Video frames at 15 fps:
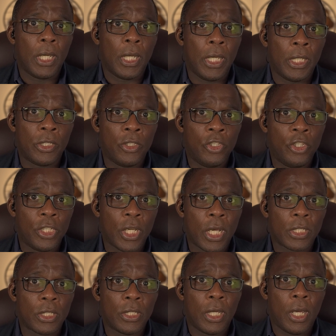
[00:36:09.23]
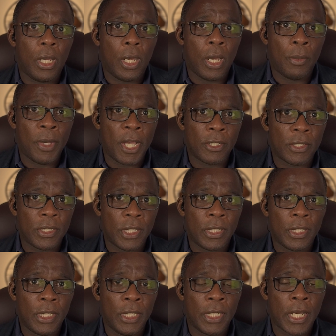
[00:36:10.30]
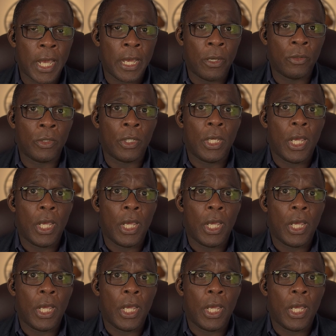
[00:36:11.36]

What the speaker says: It's just about sitting down